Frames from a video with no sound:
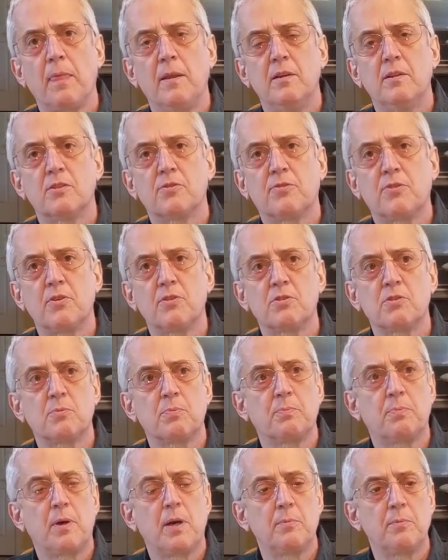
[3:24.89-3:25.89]
his first
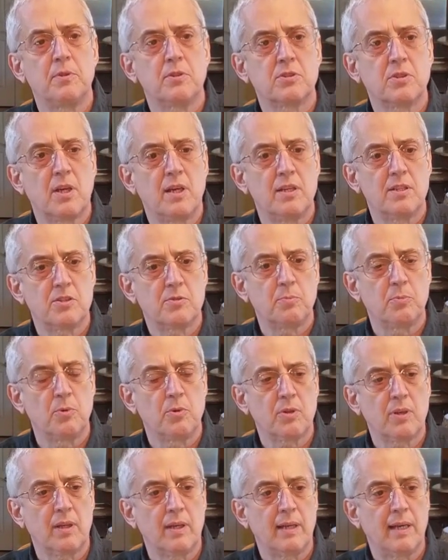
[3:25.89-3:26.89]
publicized
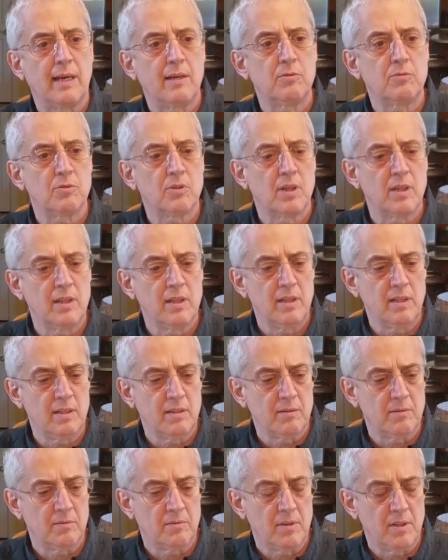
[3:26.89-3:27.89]
book
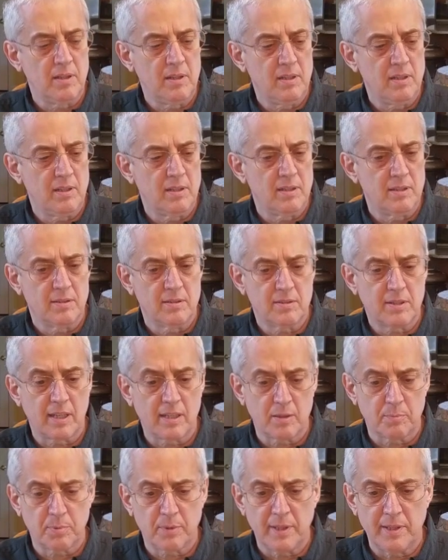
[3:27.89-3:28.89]
outlining the
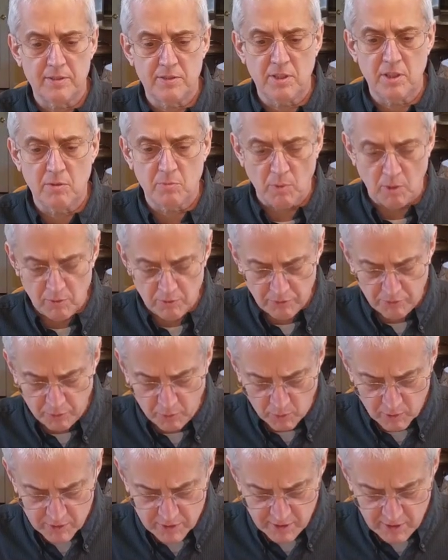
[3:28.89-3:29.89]
teleplays he wrote
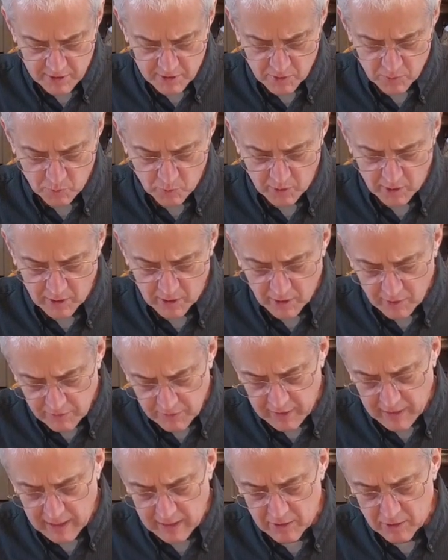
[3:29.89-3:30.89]
for Season 1 of
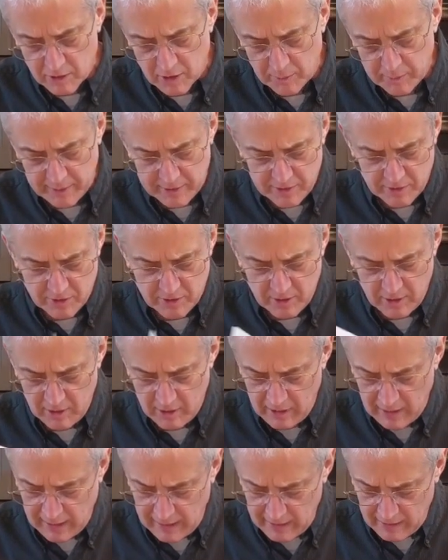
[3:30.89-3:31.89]
The Outer Limits,
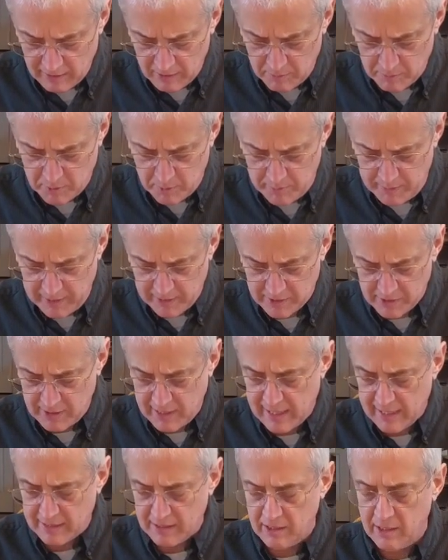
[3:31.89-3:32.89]
8 of them to be
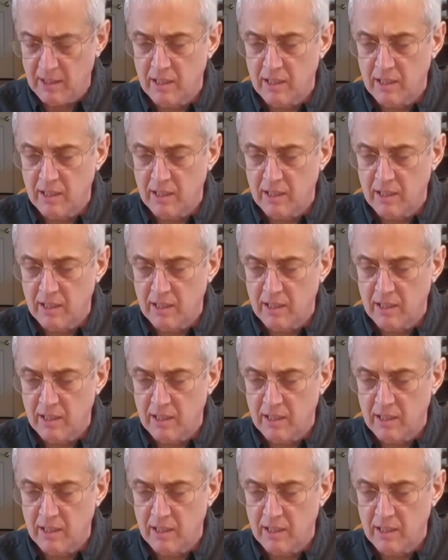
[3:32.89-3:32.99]
exact.